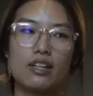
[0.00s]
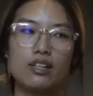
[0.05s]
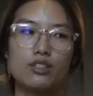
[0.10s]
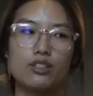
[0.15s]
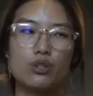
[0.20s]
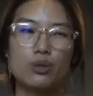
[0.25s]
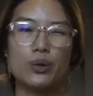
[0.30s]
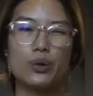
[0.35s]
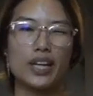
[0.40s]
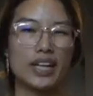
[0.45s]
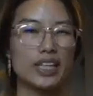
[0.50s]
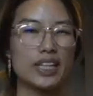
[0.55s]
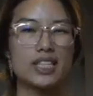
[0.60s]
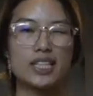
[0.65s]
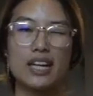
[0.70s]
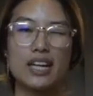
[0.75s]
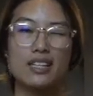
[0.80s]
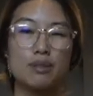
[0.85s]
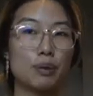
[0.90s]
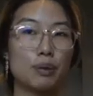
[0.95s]
to an
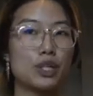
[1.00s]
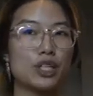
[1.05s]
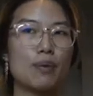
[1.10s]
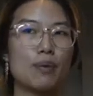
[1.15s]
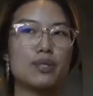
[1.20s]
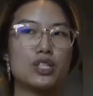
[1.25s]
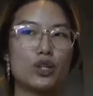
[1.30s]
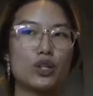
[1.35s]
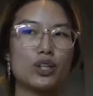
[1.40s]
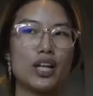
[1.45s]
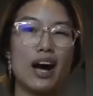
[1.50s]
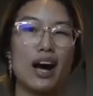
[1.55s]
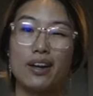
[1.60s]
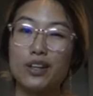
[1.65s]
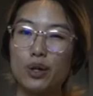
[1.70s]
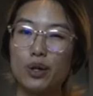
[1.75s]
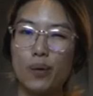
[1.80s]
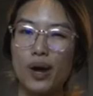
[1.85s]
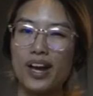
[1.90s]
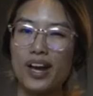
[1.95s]
extent because I'm still
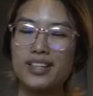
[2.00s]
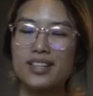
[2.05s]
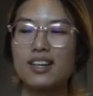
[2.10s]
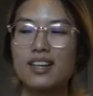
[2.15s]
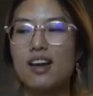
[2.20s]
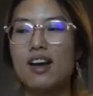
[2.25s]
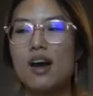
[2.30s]
underweight,